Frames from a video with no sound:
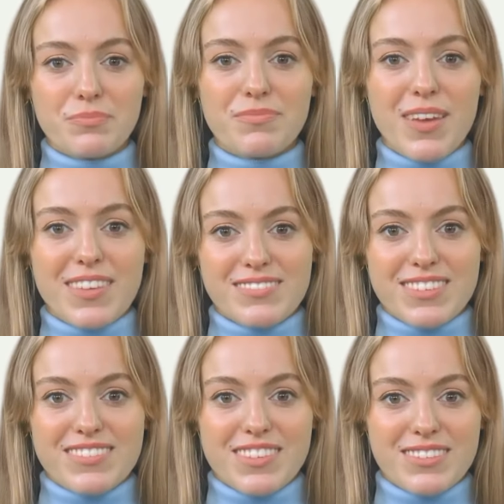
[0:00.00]

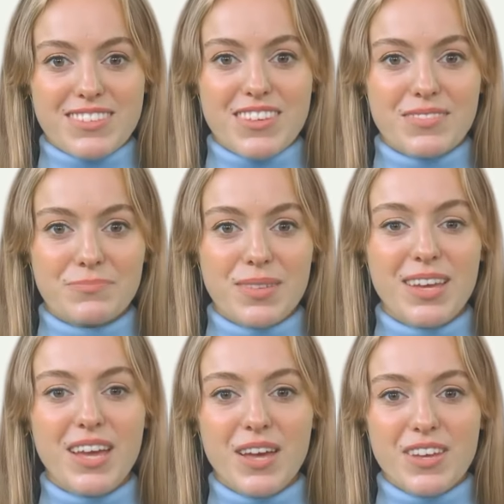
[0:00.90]
Processes,
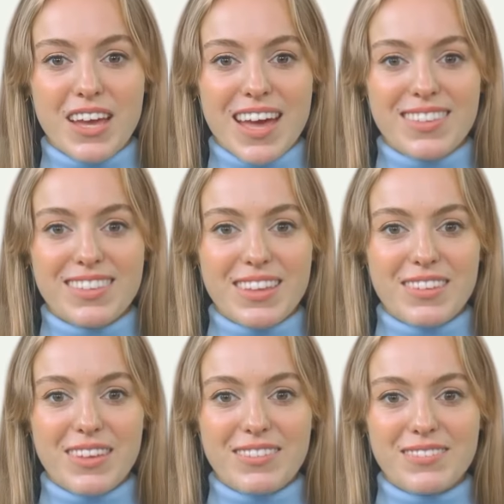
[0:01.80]
Media, and
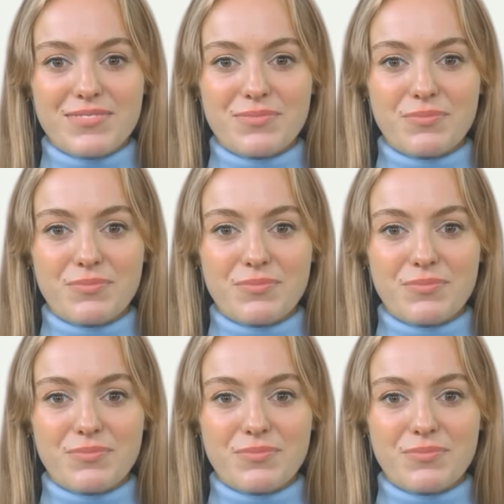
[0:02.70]
Techniques,